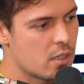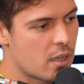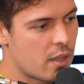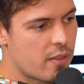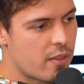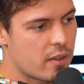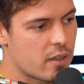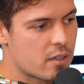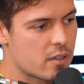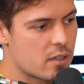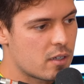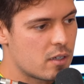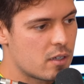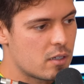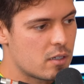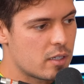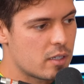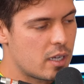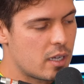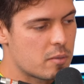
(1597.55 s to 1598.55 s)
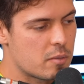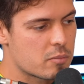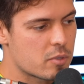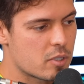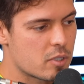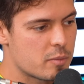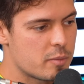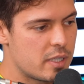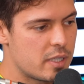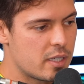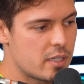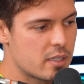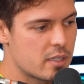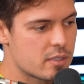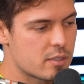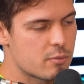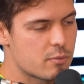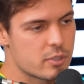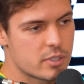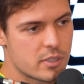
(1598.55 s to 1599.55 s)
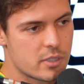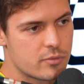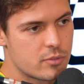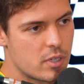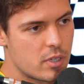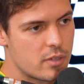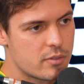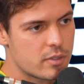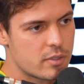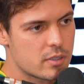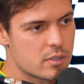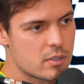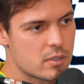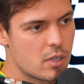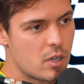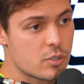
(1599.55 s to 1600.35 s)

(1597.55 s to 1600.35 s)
I think uh, yeah, I'm gonna be there as a reserve driver.